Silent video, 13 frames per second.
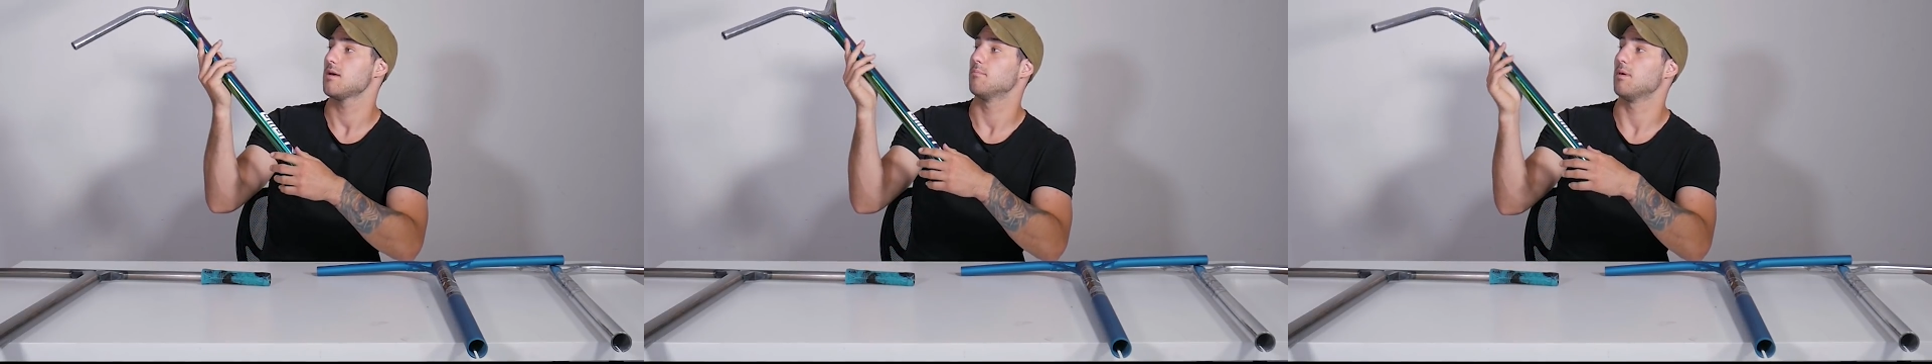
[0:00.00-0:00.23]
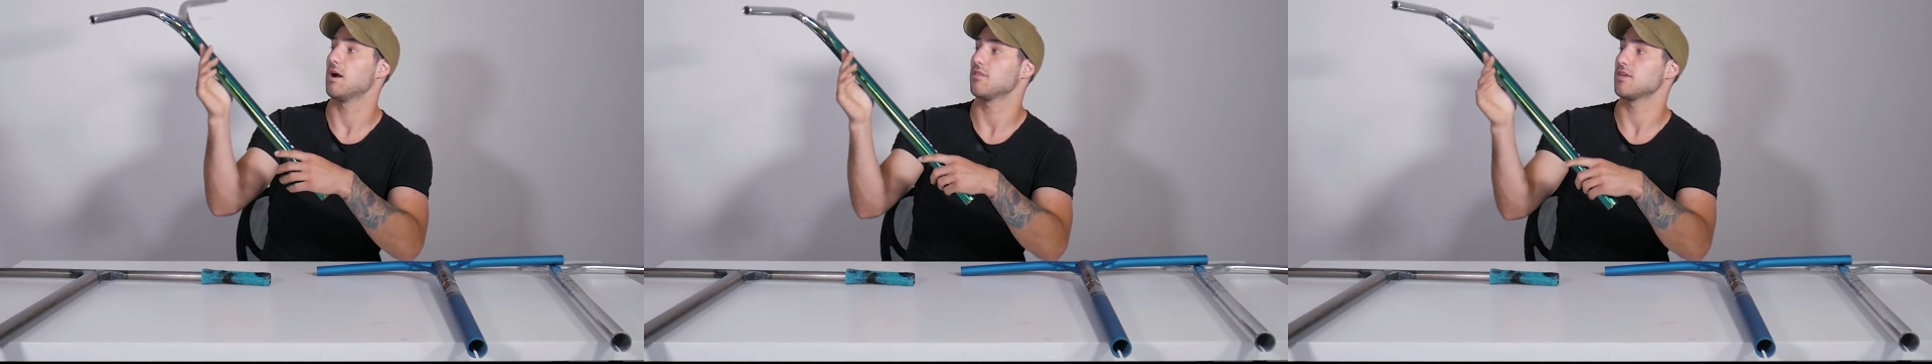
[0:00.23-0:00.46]

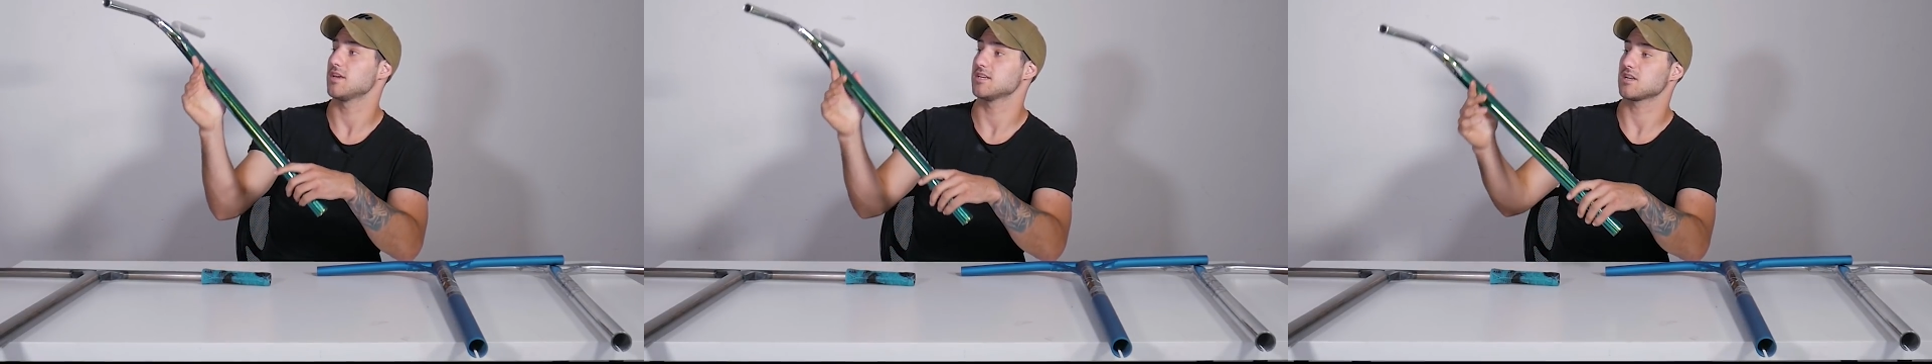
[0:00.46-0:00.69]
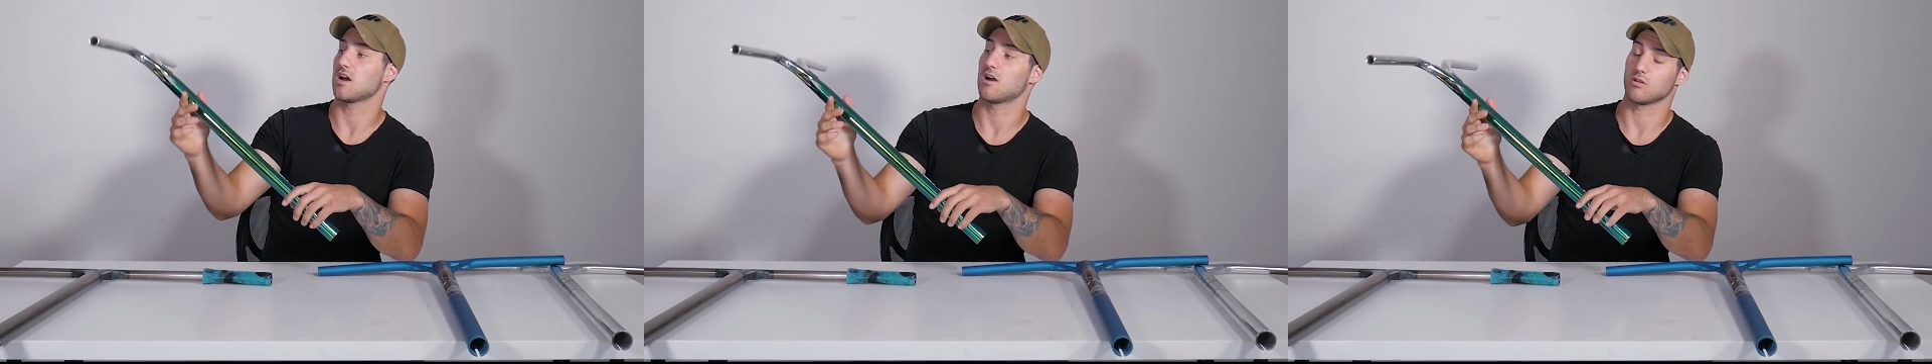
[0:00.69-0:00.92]
but
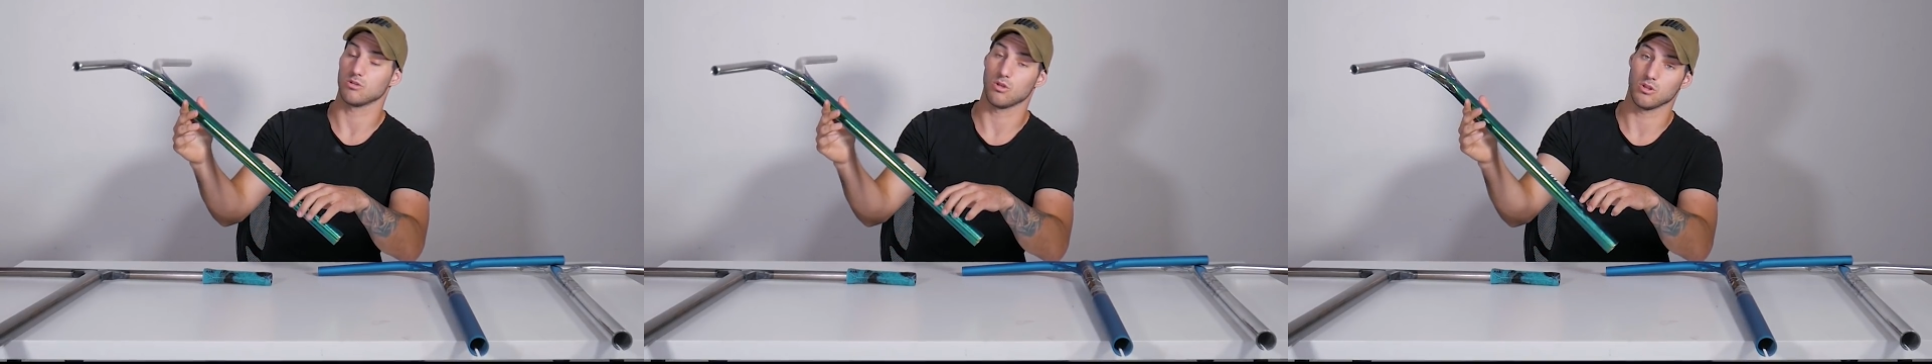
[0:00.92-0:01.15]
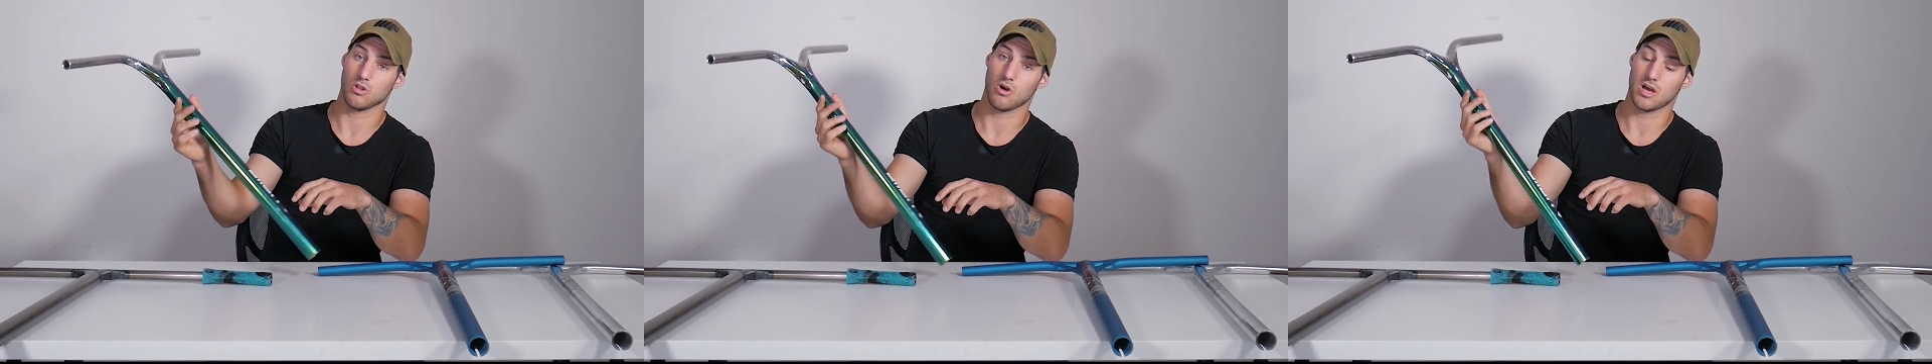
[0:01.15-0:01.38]
these are a
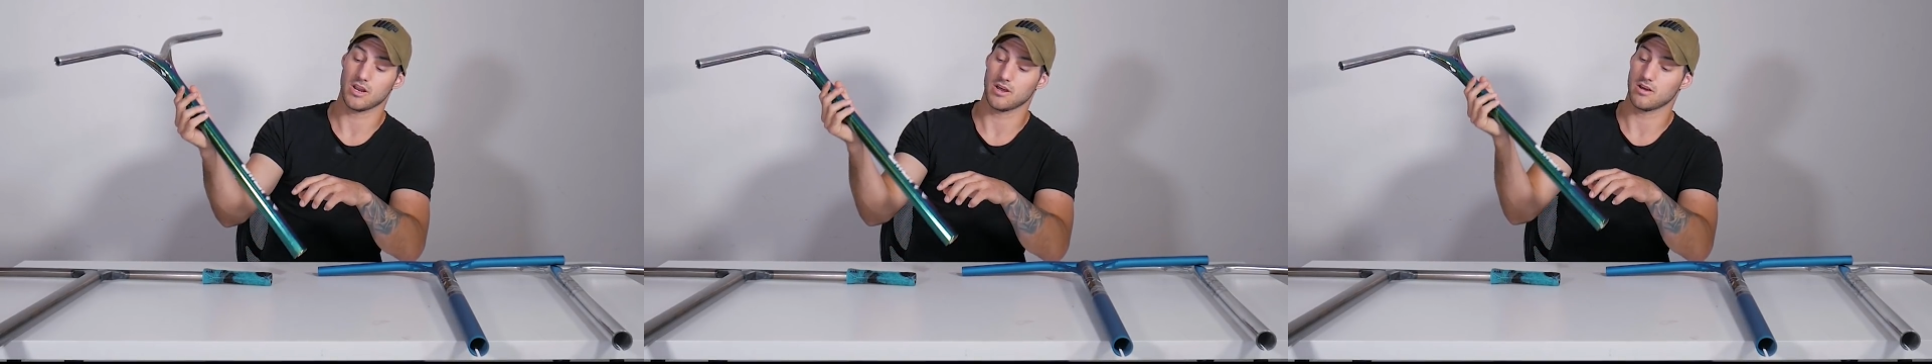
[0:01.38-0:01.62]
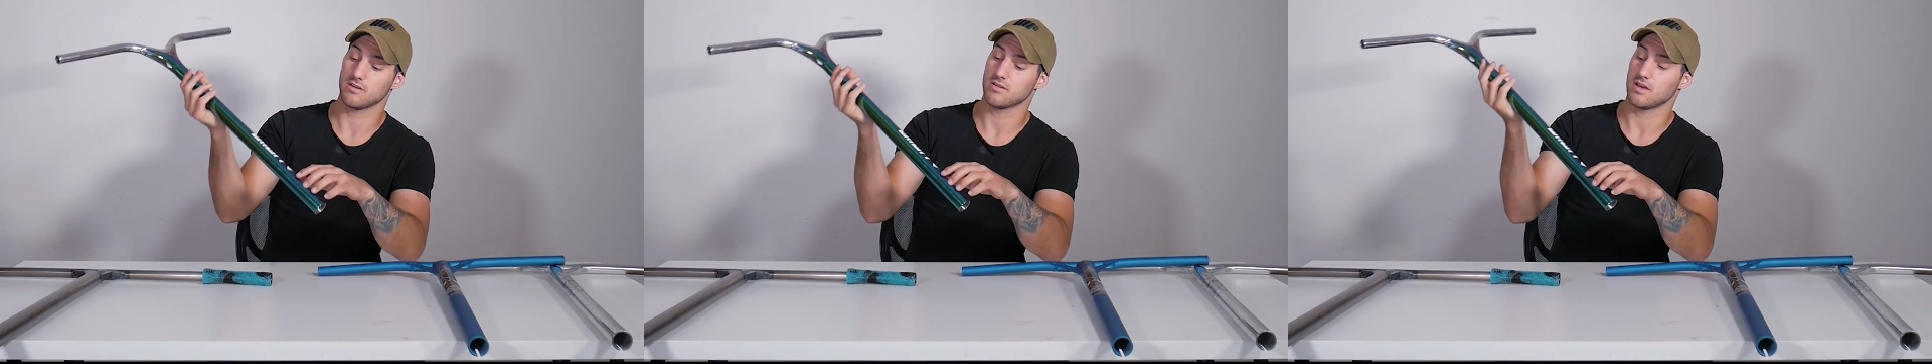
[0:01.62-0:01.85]
lot
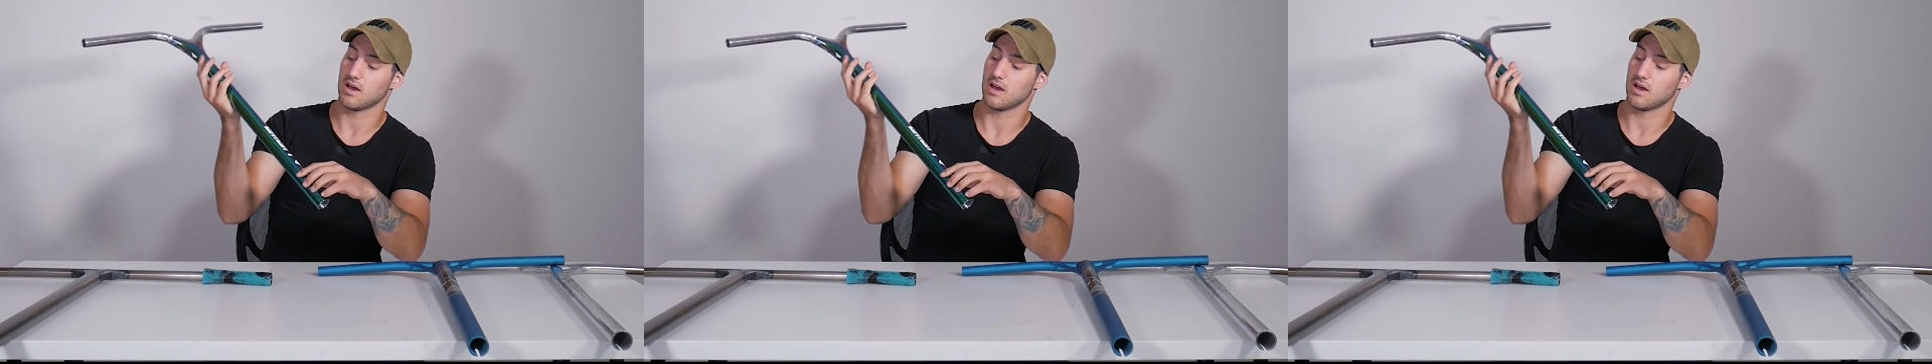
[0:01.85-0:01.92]
lighter.